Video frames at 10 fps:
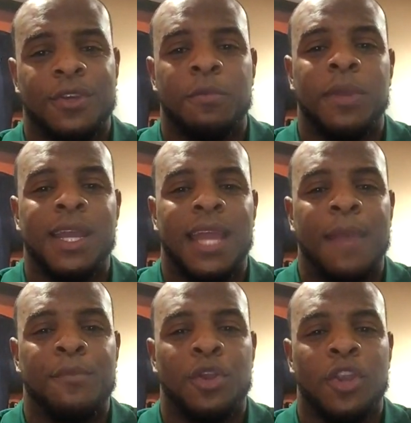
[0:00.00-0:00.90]
on being
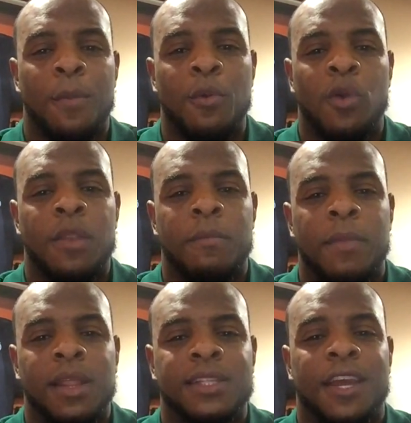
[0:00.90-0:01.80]
named the number one
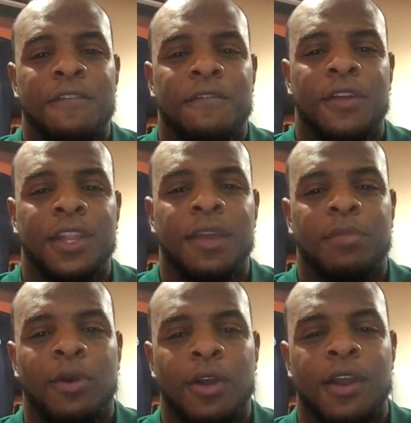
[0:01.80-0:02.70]
military-friendly
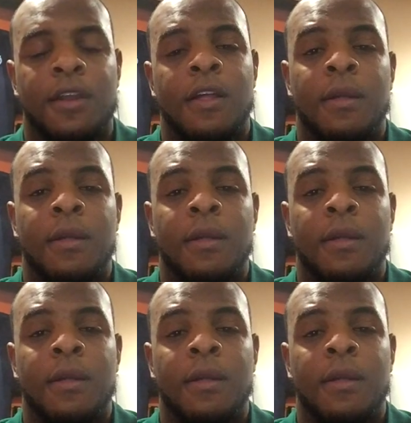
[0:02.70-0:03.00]
employer